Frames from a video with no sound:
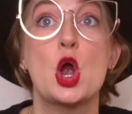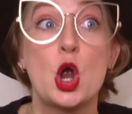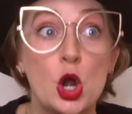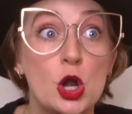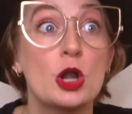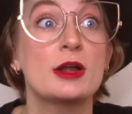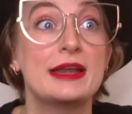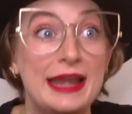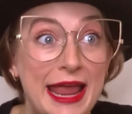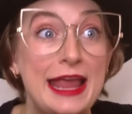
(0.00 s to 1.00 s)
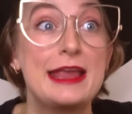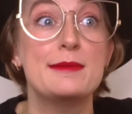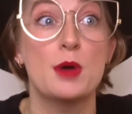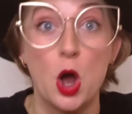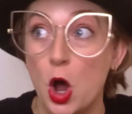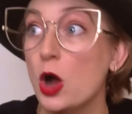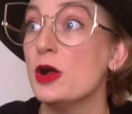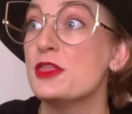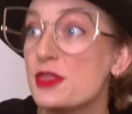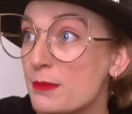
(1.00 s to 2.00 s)
her name
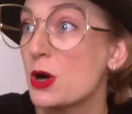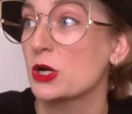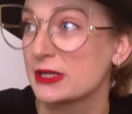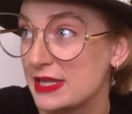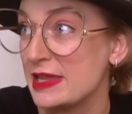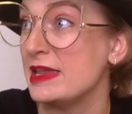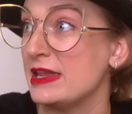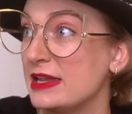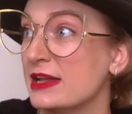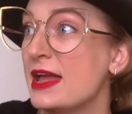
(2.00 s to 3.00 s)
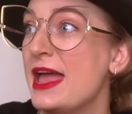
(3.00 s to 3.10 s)
on the marquee.